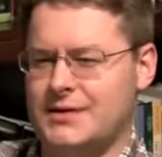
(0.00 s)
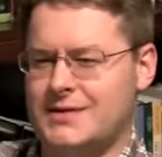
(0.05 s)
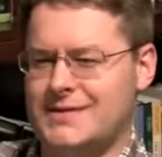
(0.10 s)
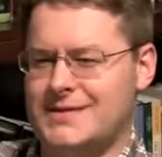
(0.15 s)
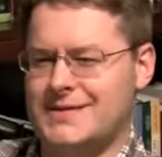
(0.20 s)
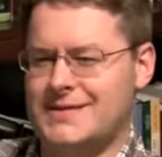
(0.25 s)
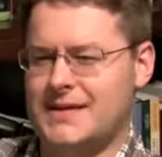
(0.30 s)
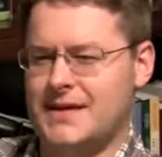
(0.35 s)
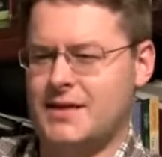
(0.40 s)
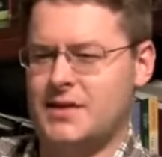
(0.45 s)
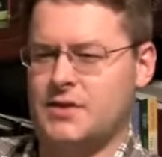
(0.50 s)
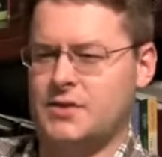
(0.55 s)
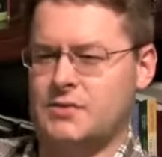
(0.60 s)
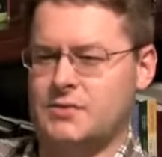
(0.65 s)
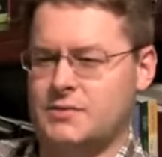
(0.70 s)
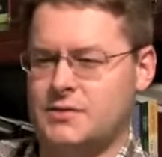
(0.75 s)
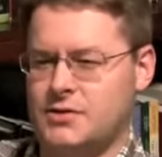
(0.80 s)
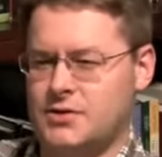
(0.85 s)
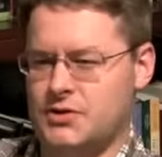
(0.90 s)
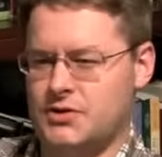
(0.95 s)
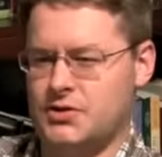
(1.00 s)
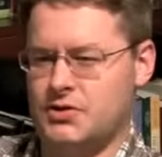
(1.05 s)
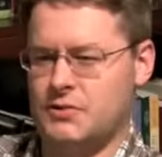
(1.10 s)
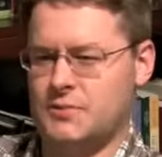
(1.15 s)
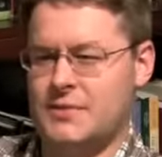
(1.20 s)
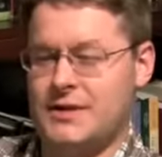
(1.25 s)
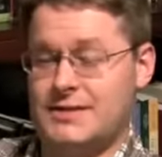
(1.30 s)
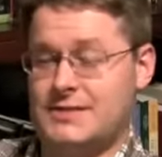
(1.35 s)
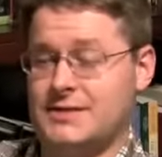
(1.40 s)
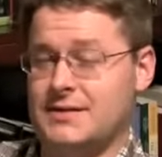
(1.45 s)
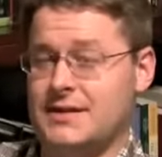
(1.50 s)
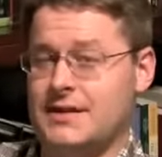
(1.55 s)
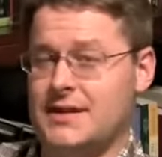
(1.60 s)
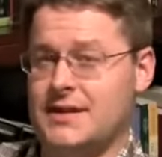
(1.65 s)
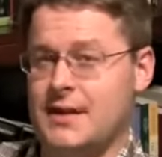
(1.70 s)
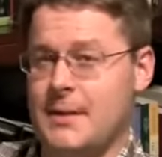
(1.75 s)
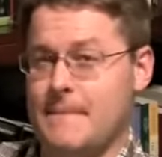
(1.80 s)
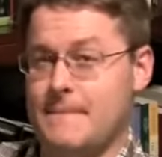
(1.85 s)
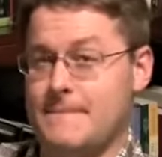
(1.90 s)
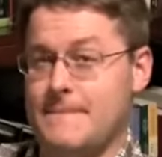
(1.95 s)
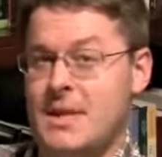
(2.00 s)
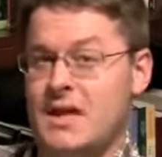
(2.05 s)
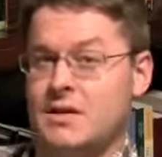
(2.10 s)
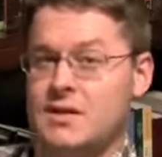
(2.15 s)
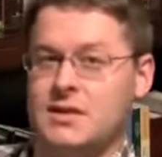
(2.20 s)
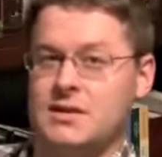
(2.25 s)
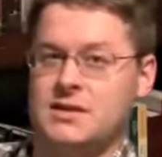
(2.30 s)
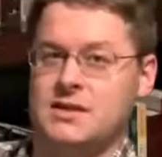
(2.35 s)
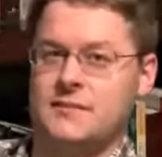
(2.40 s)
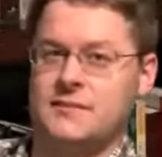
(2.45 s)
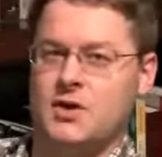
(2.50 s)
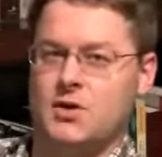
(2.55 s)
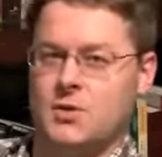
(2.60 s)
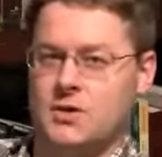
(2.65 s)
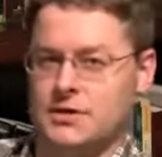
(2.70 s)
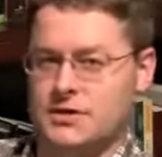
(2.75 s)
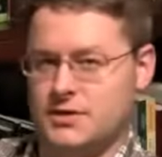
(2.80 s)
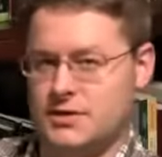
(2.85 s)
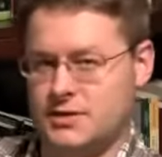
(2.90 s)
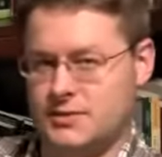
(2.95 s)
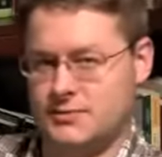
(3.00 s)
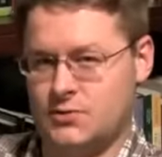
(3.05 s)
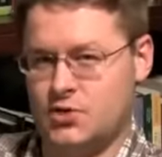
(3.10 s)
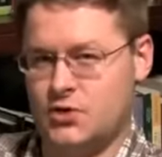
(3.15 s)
continue to mislead millions of viewers,